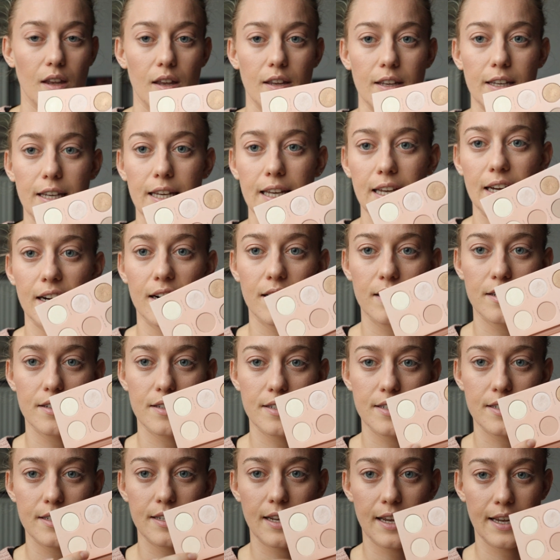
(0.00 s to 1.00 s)
Here to
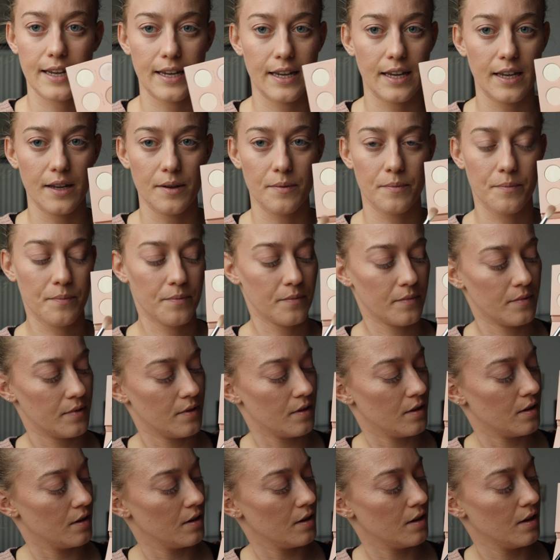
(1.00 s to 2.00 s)
Stay.
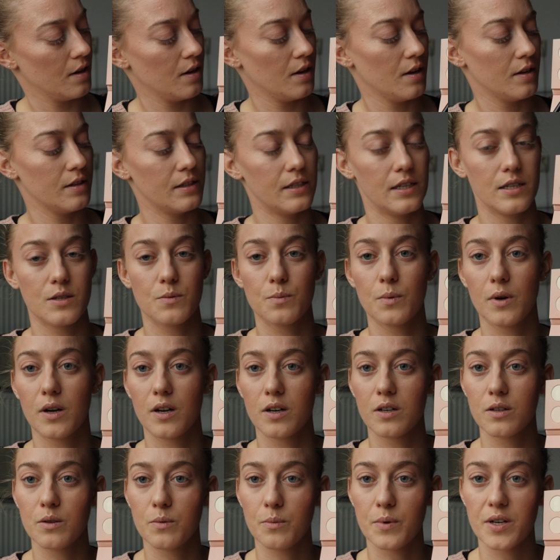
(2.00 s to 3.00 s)
This
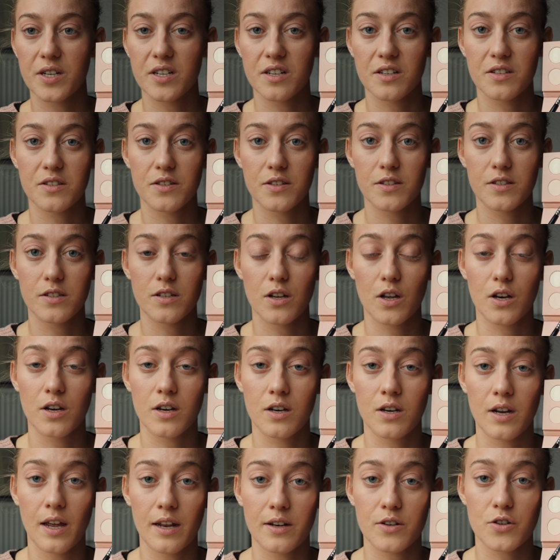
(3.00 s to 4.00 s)
one, which is just a
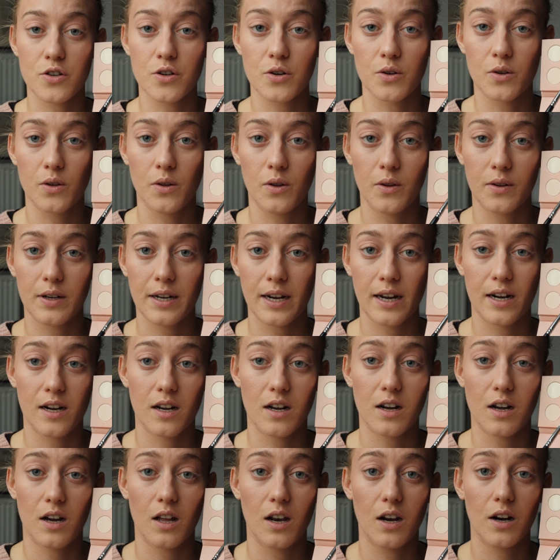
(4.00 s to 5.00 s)
natural kind
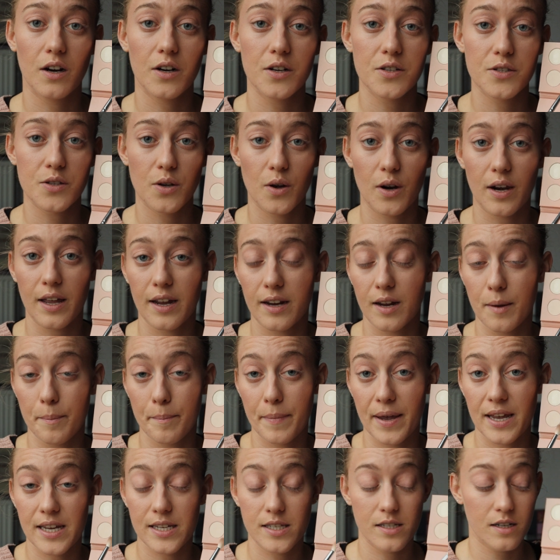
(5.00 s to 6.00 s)
of color, so like a
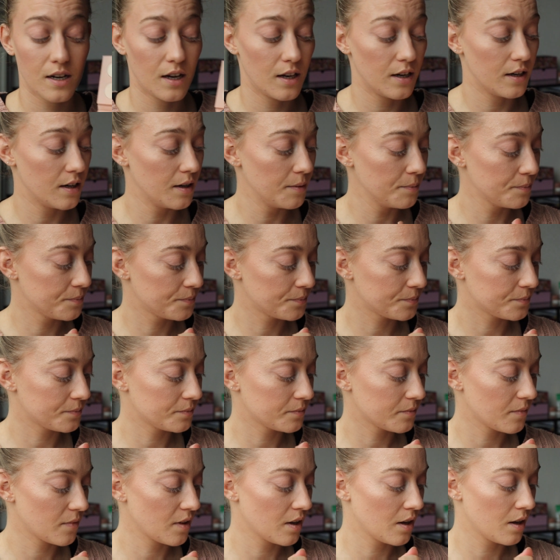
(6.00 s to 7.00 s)
base color.
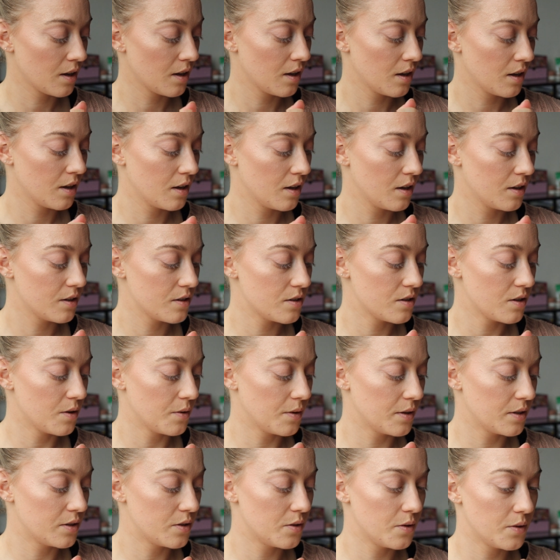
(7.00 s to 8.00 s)
So
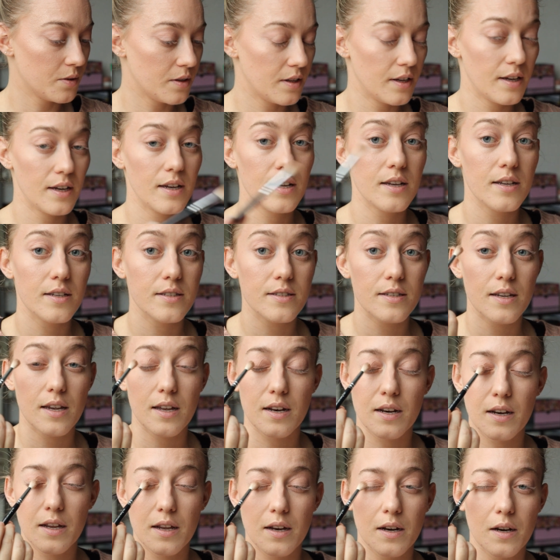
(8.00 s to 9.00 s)
I do this
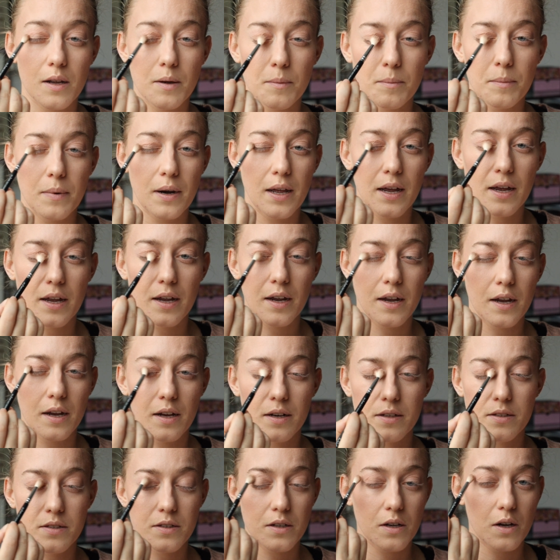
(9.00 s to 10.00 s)
and then apply
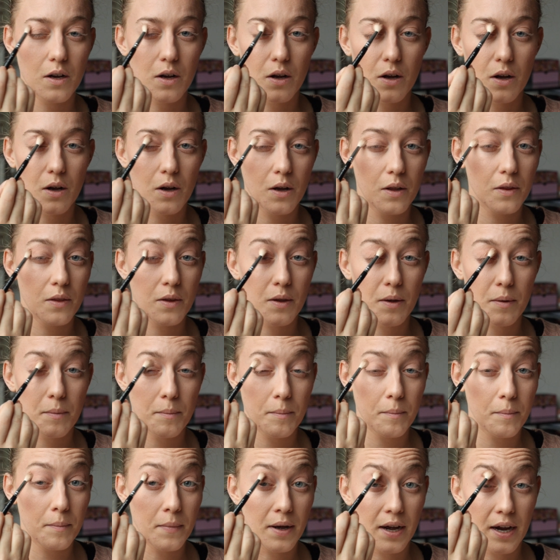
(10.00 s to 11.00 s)
it on
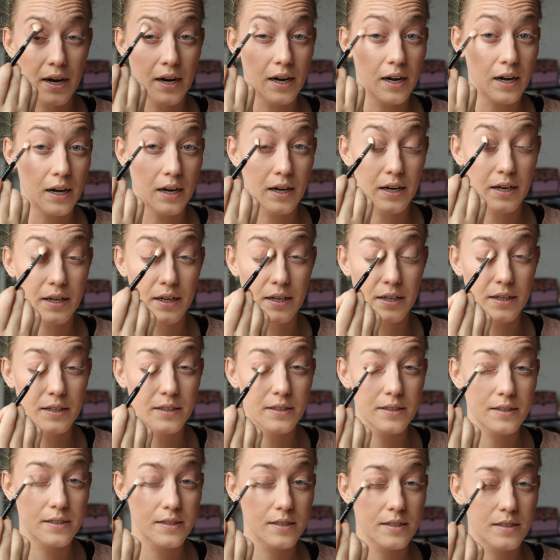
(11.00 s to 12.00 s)
my
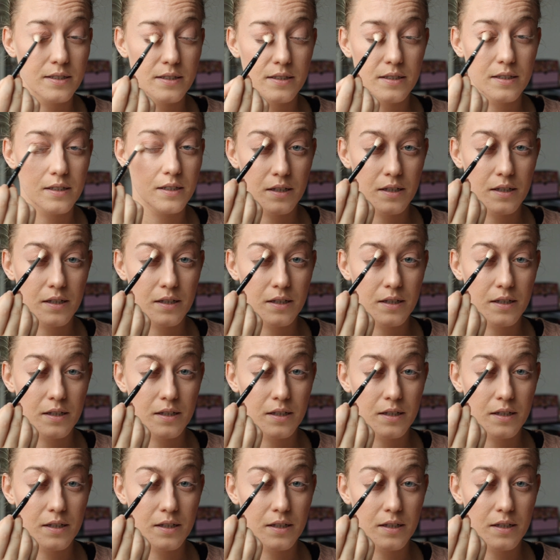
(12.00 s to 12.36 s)
lids.